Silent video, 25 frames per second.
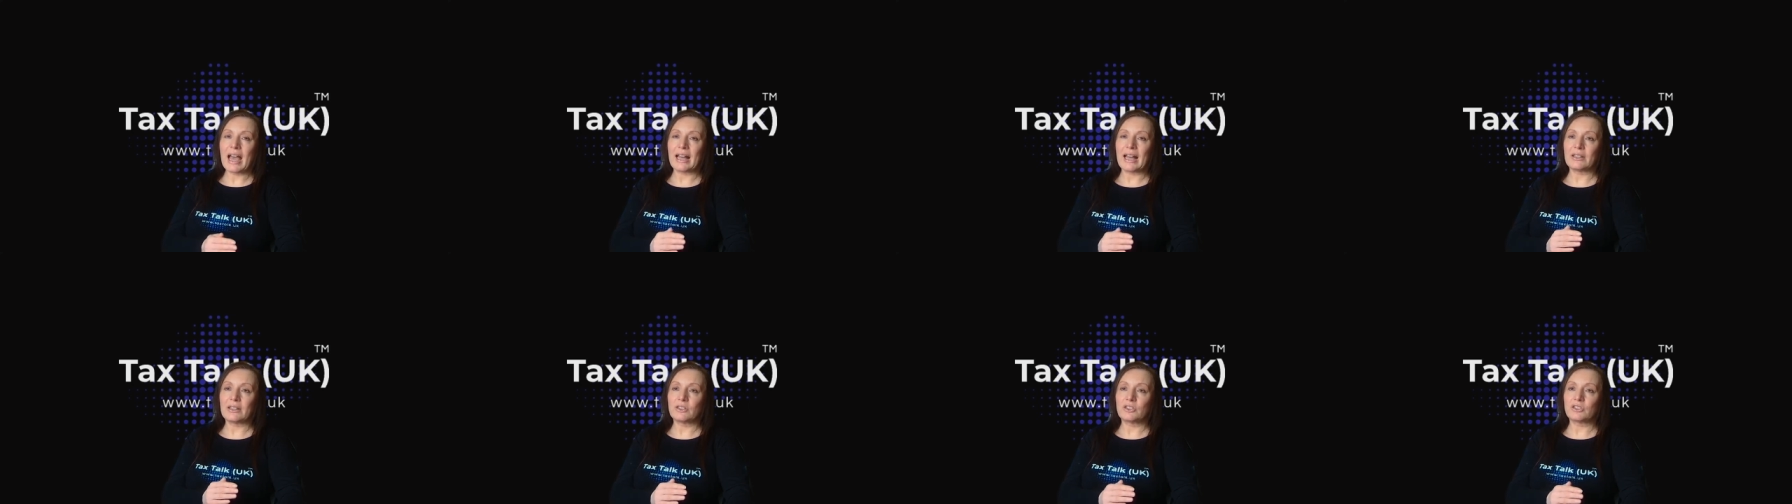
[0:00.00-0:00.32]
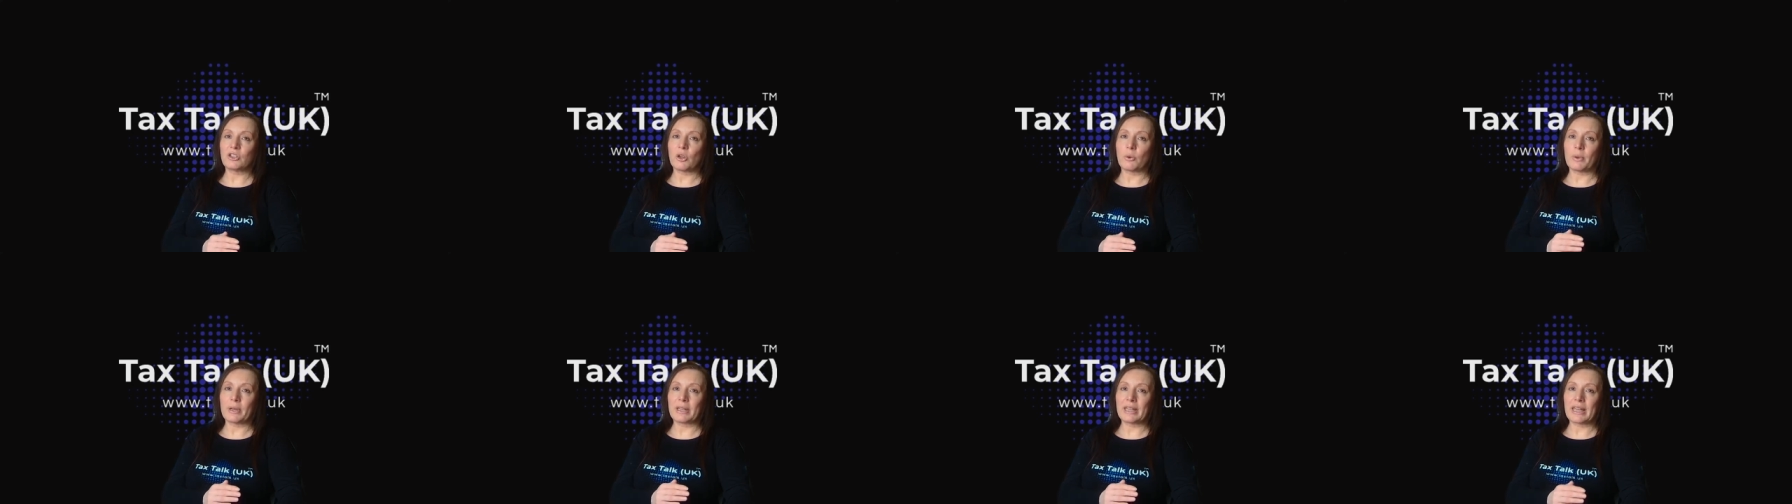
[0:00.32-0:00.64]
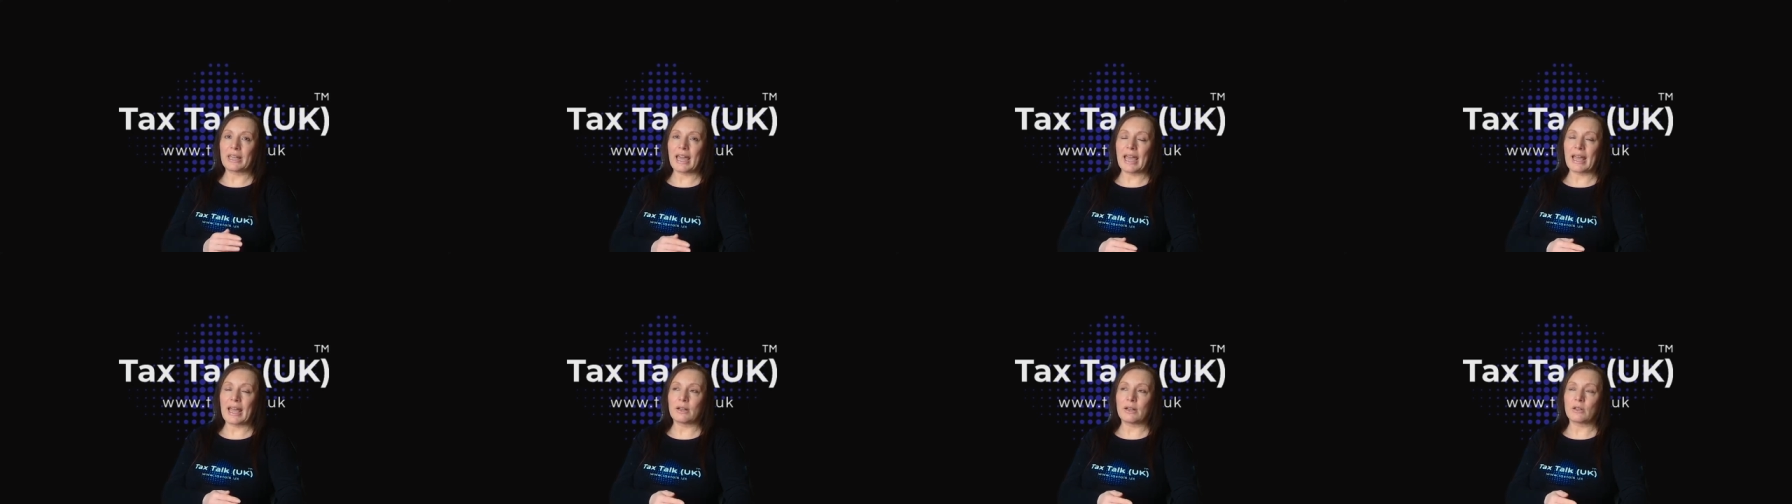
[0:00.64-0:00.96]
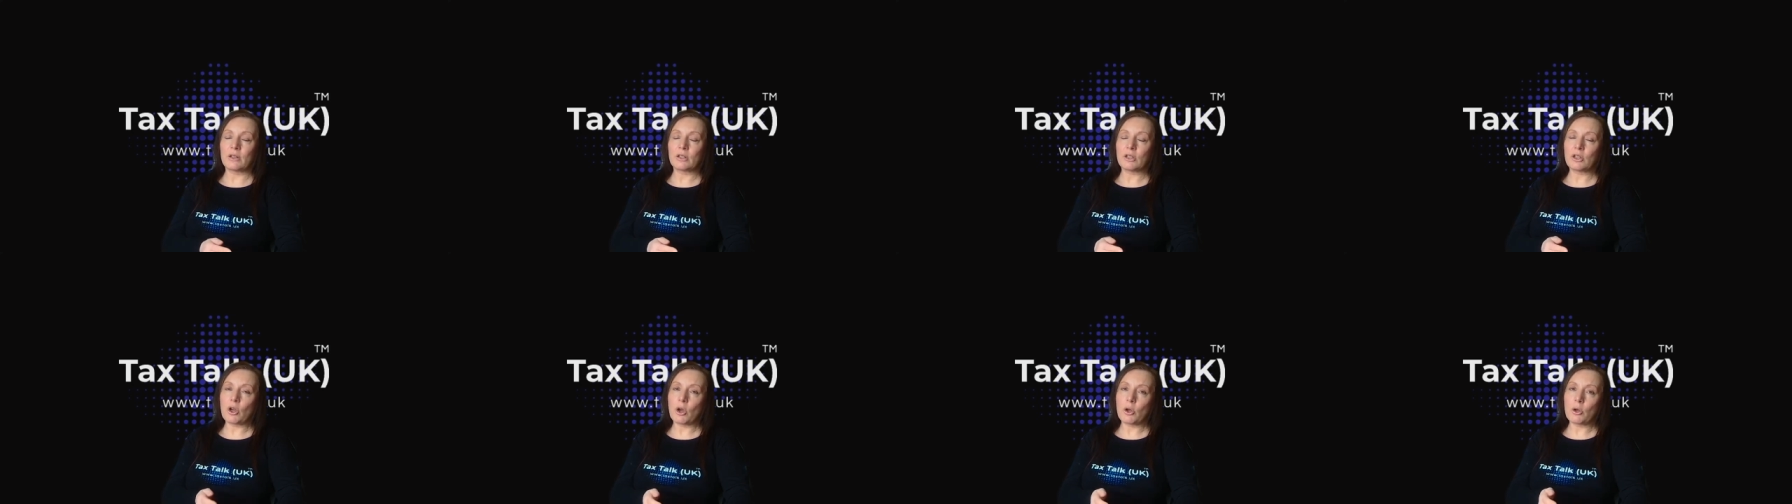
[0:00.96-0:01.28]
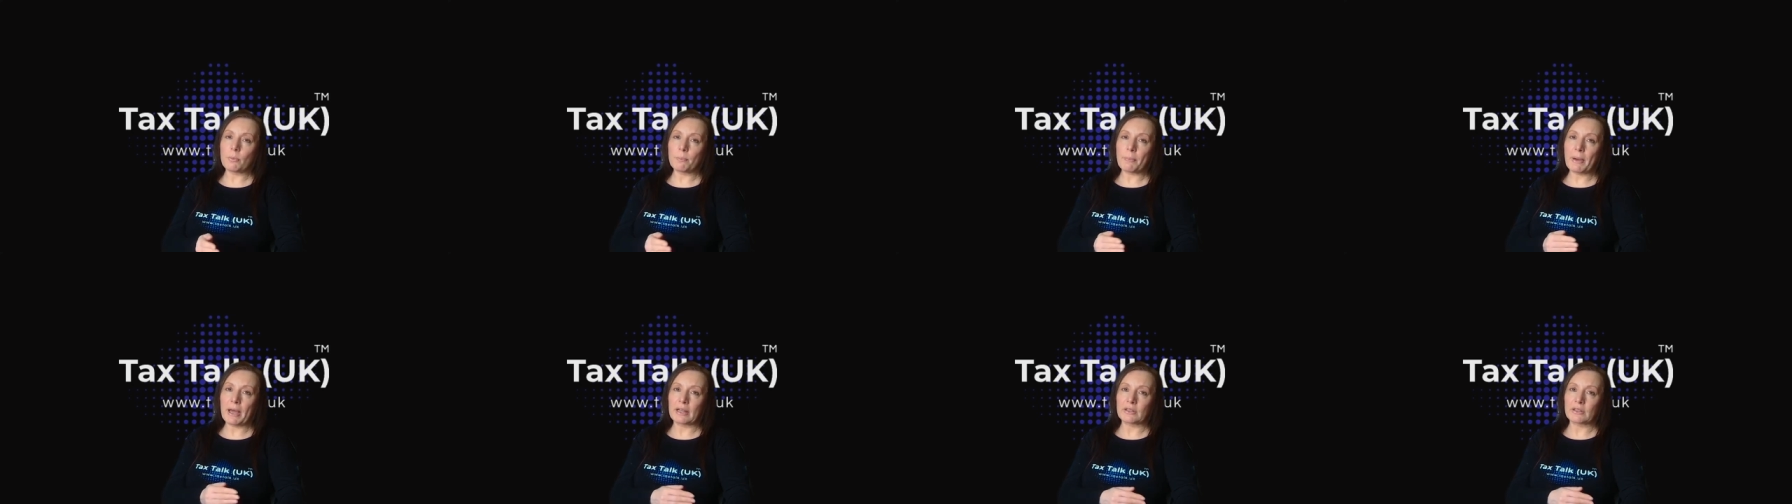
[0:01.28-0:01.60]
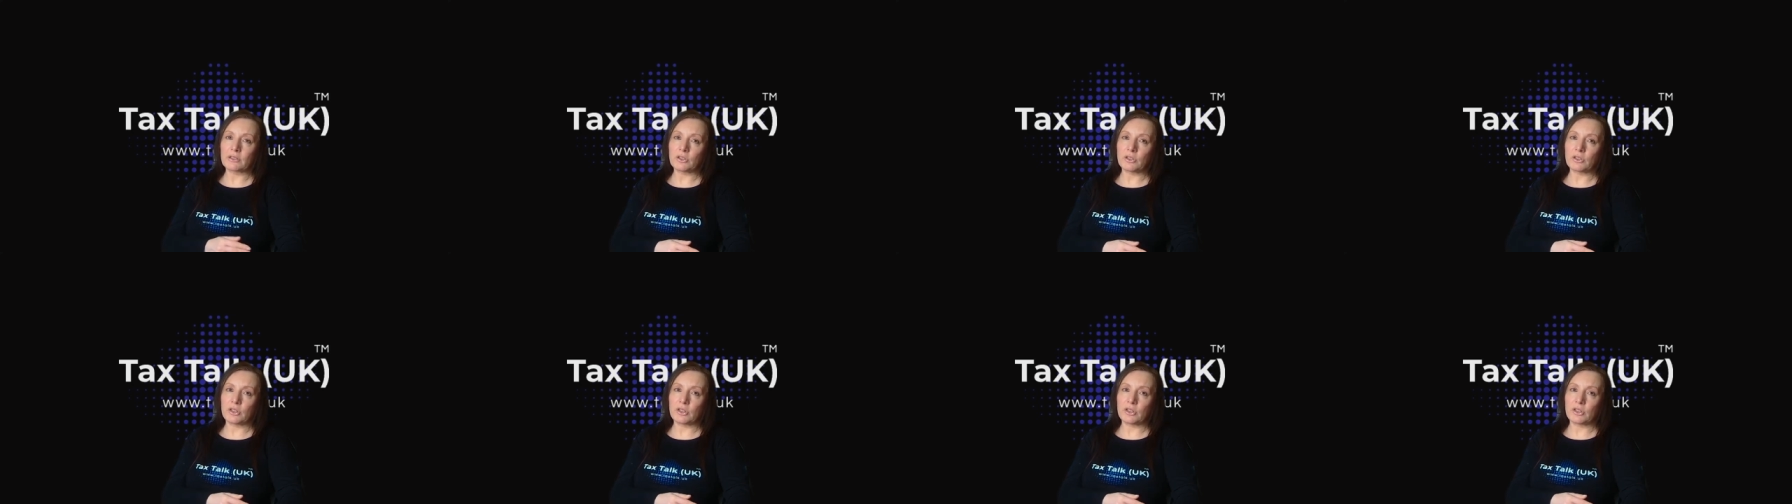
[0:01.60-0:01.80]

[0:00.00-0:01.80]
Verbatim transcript: And so, again, going back